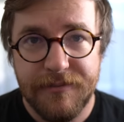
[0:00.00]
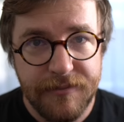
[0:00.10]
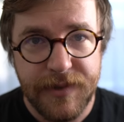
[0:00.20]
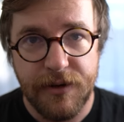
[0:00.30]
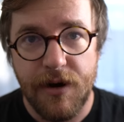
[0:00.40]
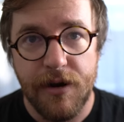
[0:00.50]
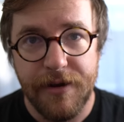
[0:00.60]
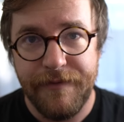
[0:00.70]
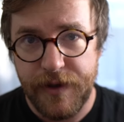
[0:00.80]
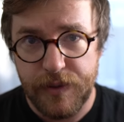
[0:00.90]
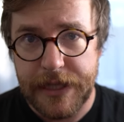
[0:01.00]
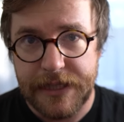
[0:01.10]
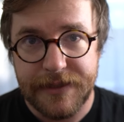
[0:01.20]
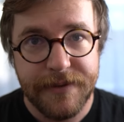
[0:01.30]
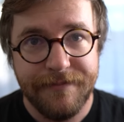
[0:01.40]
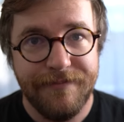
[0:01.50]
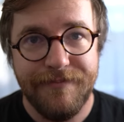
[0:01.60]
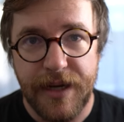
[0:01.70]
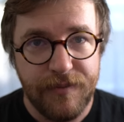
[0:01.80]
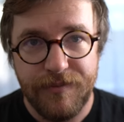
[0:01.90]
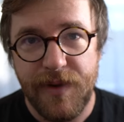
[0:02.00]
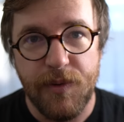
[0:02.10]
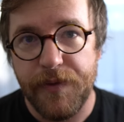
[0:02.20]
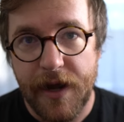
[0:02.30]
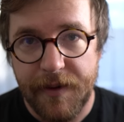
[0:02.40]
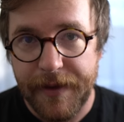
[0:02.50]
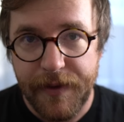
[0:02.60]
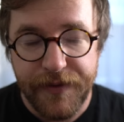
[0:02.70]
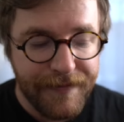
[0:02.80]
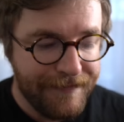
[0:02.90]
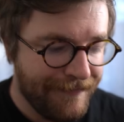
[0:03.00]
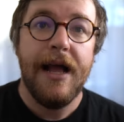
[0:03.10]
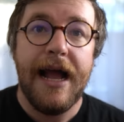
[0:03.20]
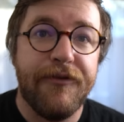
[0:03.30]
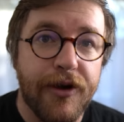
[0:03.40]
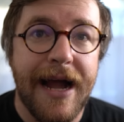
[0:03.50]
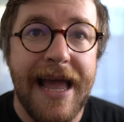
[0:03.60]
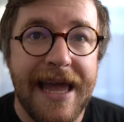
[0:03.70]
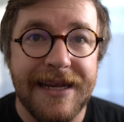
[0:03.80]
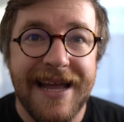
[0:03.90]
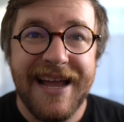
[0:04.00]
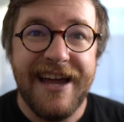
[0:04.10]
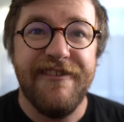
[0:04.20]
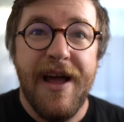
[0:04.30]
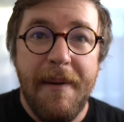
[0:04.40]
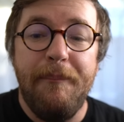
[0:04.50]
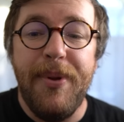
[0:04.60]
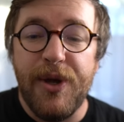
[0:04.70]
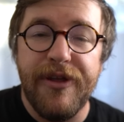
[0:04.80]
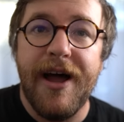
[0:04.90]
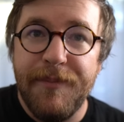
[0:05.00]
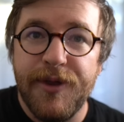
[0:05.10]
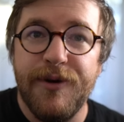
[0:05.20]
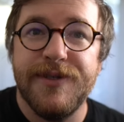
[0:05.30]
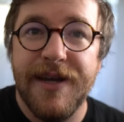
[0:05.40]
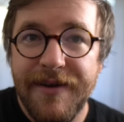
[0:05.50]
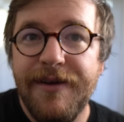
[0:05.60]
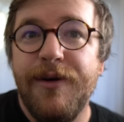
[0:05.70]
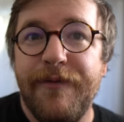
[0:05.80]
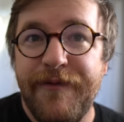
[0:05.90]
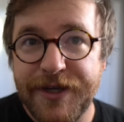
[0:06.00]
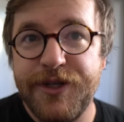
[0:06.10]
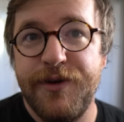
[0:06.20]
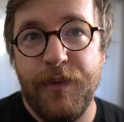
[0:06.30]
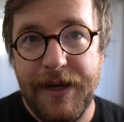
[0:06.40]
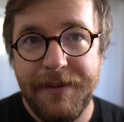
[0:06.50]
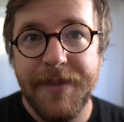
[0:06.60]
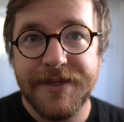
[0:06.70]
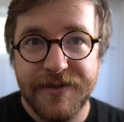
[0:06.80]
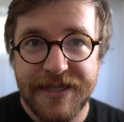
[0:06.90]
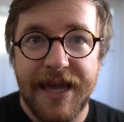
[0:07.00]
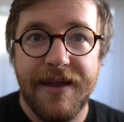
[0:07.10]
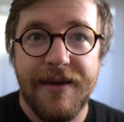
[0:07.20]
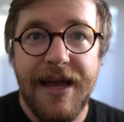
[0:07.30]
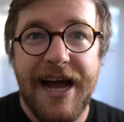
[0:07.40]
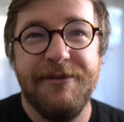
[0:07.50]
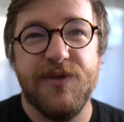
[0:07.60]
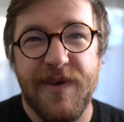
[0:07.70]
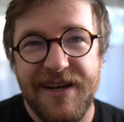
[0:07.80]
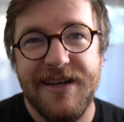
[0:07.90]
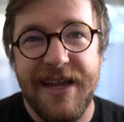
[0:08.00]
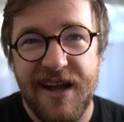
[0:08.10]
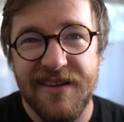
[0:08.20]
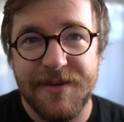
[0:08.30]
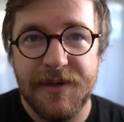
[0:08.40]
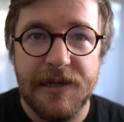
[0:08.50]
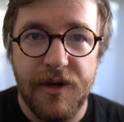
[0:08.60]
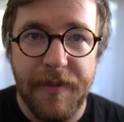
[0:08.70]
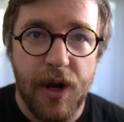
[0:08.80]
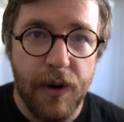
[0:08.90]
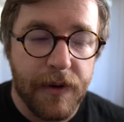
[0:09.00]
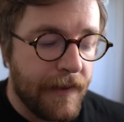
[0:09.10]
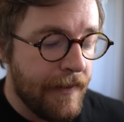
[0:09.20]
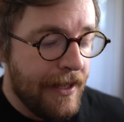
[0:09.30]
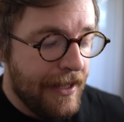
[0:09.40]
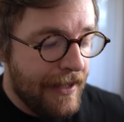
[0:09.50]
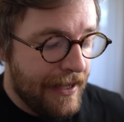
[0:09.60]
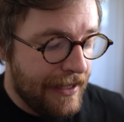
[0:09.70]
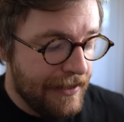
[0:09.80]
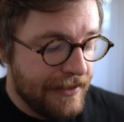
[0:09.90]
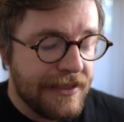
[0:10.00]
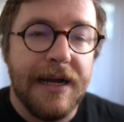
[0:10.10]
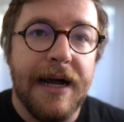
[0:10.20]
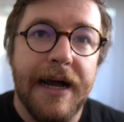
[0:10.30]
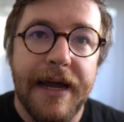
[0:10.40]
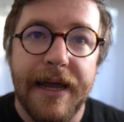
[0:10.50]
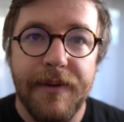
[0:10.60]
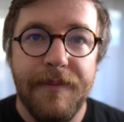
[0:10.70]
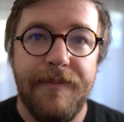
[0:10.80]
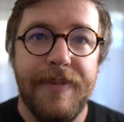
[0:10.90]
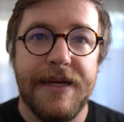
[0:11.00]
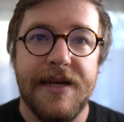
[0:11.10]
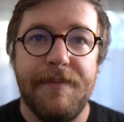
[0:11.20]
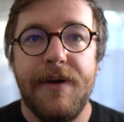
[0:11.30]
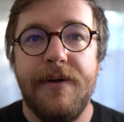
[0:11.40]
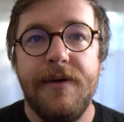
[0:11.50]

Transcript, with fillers: There are a few duds, but we won't talk about those. After I had kind of built up those fiction reading muscles again, I was ready to take on something a little bit harder, and I picked up